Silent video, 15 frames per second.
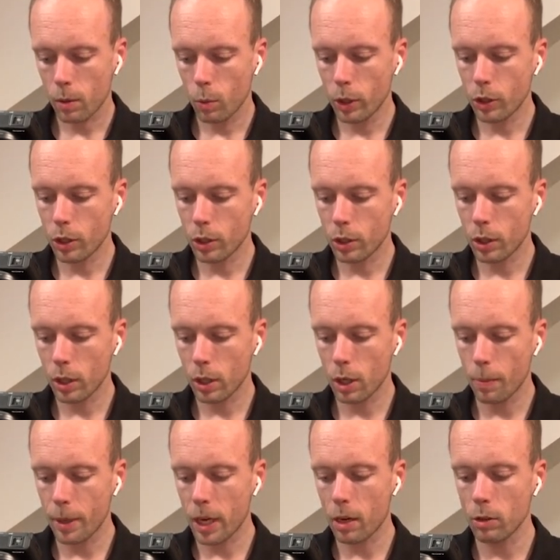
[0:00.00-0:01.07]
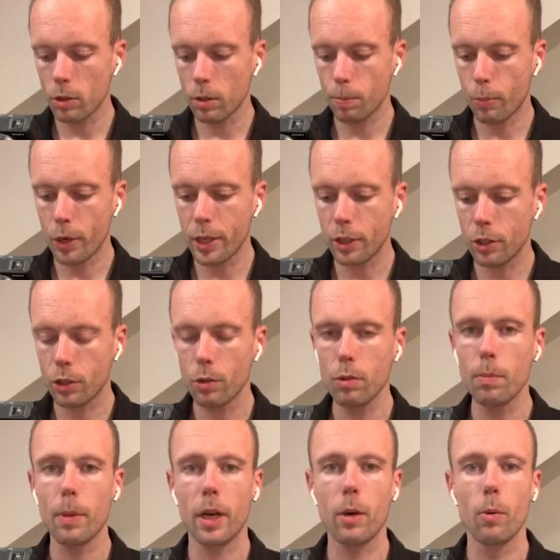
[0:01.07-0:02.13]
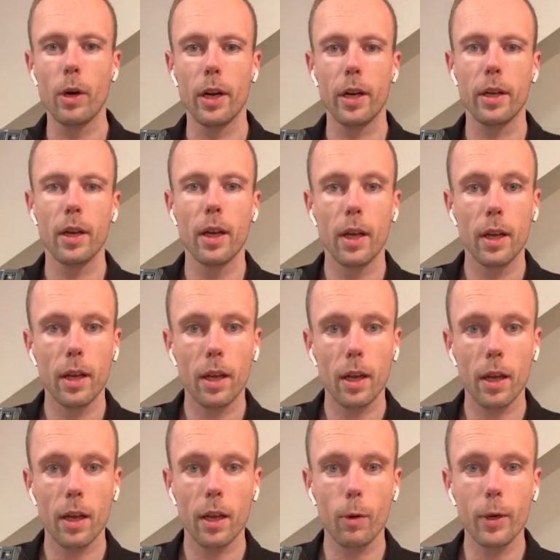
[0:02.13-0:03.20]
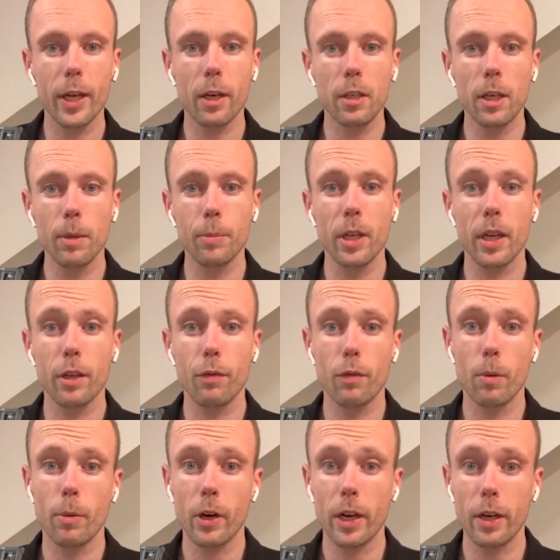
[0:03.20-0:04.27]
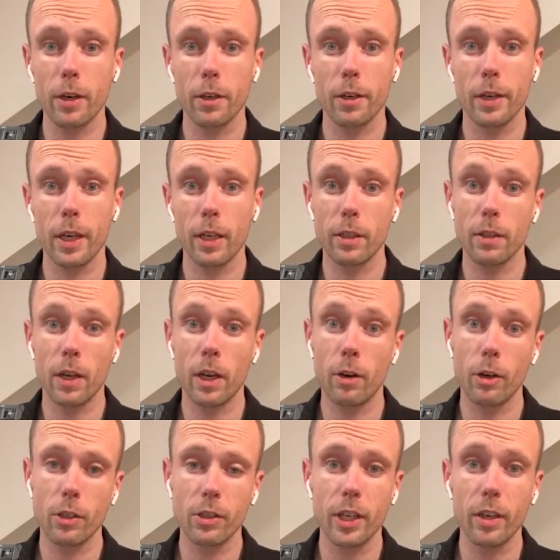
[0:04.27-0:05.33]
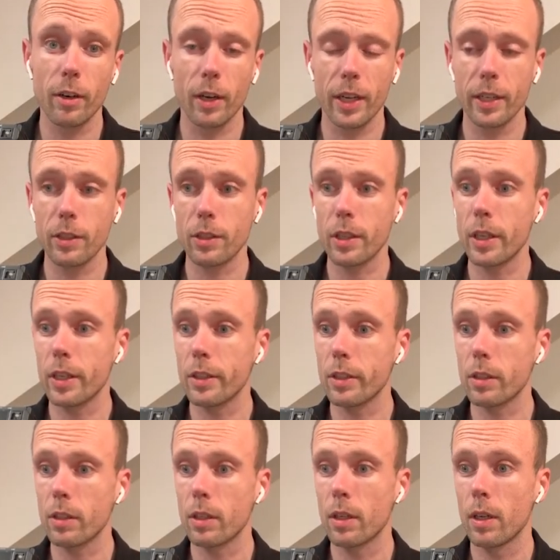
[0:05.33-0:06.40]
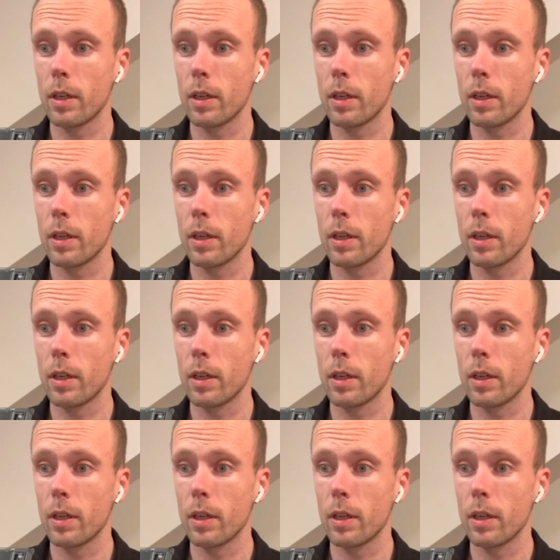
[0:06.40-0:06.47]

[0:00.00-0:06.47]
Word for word: which is coming out pretty soon, by the way. We have an update from our editor that our tier list is